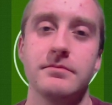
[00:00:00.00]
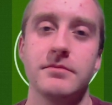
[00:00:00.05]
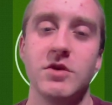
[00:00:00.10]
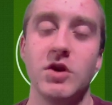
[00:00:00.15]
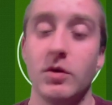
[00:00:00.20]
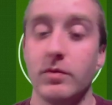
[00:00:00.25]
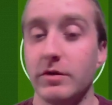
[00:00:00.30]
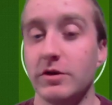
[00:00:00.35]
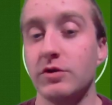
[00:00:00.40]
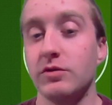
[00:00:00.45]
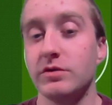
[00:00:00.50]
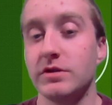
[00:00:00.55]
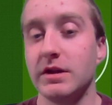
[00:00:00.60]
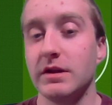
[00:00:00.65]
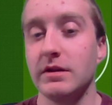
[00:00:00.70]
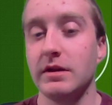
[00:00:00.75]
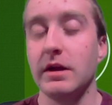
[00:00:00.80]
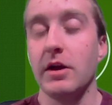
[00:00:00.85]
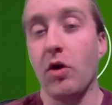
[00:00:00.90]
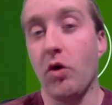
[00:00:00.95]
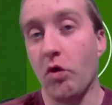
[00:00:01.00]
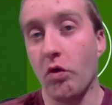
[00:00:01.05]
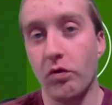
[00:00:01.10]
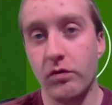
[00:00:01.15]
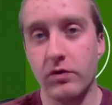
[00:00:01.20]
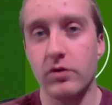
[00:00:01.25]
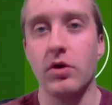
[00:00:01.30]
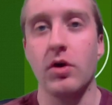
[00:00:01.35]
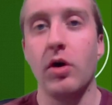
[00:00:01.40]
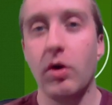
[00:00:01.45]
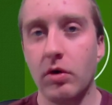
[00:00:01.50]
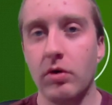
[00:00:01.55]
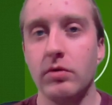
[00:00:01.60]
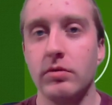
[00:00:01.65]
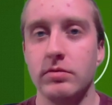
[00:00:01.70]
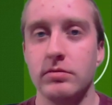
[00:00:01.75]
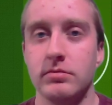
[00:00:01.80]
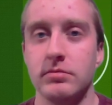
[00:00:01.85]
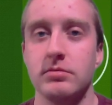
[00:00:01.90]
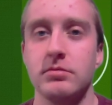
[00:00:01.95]
You're reducing the
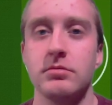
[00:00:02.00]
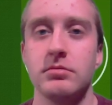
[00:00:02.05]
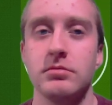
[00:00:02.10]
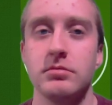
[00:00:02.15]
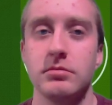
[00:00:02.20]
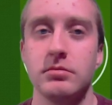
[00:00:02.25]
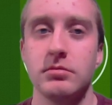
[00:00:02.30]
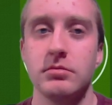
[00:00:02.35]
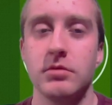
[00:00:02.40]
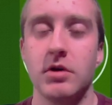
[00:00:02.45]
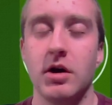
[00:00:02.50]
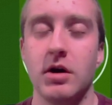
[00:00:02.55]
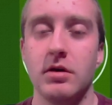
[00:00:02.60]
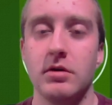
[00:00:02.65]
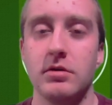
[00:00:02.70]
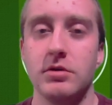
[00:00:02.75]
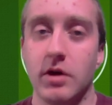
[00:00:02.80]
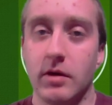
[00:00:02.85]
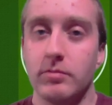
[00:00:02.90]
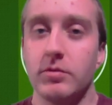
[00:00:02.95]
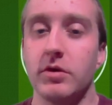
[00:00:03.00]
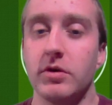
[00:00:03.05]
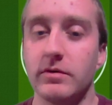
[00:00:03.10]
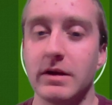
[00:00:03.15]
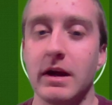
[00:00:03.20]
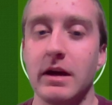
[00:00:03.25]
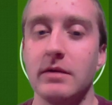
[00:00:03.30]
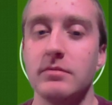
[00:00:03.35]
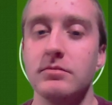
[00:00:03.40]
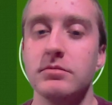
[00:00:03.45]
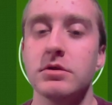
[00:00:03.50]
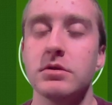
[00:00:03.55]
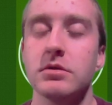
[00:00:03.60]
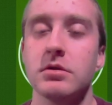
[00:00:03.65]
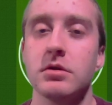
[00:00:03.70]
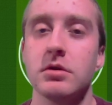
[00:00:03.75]
overall number of games.